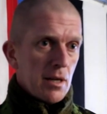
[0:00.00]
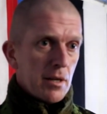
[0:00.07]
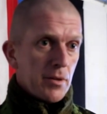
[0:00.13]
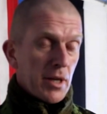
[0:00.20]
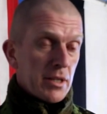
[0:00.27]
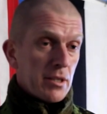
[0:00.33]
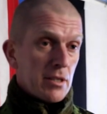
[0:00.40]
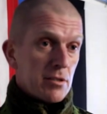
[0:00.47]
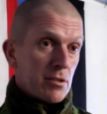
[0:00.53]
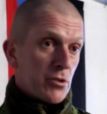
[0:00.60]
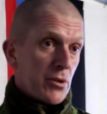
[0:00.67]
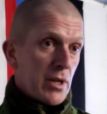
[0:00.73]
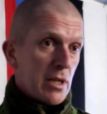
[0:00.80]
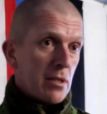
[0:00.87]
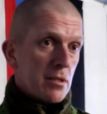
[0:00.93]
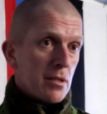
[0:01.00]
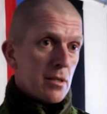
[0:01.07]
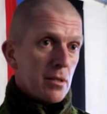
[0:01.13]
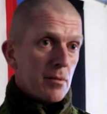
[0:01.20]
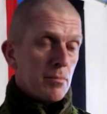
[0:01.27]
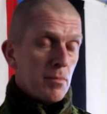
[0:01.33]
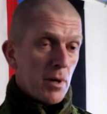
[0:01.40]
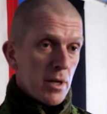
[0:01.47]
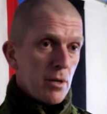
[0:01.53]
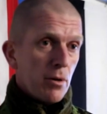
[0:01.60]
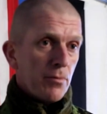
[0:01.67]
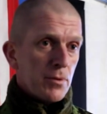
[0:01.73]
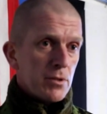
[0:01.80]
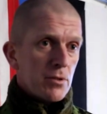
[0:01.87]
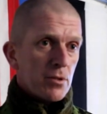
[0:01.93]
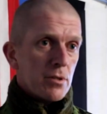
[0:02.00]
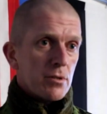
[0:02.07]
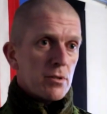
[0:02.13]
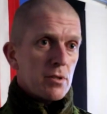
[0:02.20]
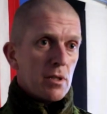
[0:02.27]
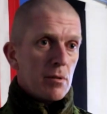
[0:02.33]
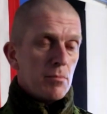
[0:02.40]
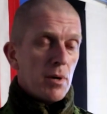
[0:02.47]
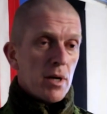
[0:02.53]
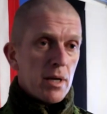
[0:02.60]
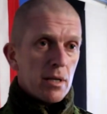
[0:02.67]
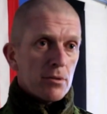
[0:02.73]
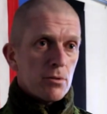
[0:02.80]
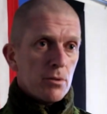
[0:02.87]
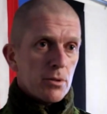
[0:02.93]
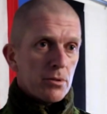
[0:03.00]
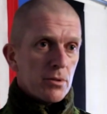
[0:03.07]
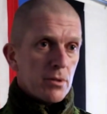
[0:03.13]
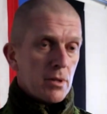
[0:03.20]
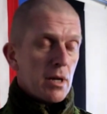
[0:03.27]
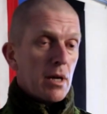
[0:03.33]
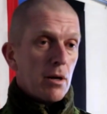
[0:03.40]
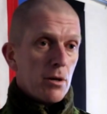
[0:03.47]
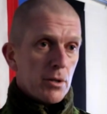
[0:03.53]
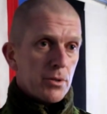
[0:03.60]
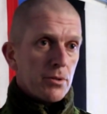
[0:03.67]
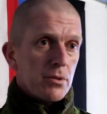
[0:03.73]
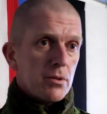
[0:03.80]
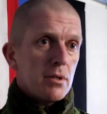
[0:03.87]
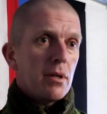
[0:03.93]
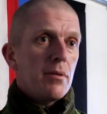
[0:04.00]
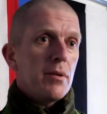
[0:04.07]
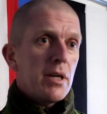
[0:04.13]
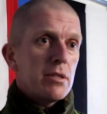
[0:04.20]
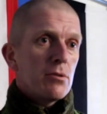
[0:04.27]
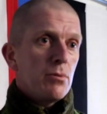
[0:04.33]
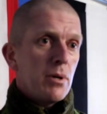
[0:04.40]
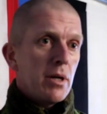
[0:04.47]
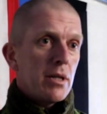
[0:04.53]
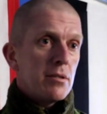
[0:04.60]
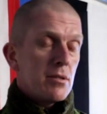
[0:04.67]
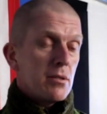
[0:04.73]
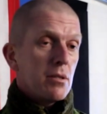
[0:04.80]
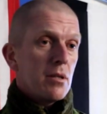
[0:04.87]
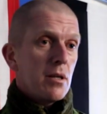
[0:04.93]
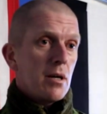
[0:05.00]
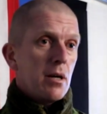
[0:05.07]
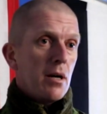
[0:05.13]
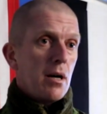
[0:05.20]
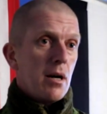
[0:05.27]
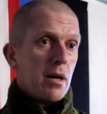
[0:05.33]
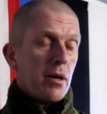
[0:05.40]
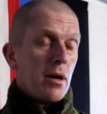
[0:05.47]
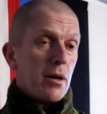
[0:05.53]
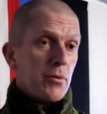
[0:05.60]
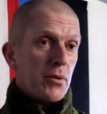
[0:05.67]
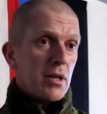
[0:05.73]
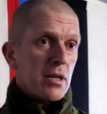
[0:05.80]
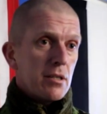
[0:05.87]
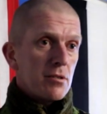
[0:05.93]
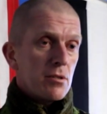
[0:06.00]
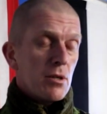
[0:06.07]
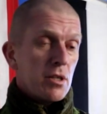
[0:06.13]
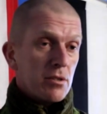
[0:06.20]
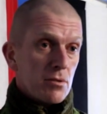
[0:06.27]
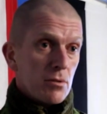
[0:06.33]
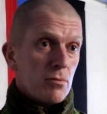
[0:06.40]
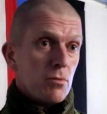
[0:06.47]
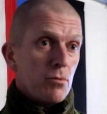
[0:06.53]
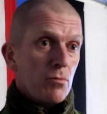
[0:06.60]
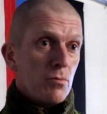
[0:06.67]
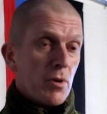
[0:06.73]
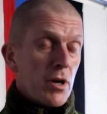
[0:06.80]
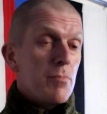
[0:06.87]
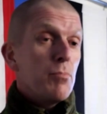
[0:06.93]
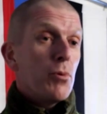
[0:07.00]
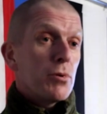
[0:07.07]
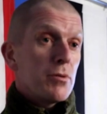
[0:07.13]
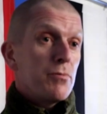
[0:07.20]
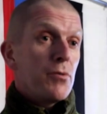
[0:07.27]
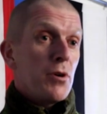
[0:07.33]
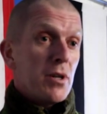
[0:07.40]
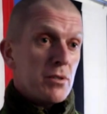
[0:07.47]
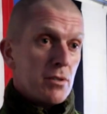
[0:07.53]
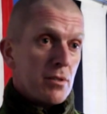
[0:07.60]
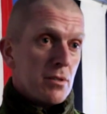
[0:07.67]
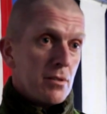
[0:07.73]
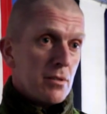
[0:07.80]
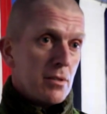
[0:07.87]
and that has trained uh, my officers in my headquarters a lot, and that's why it's, I, I think it's, it's very important for us.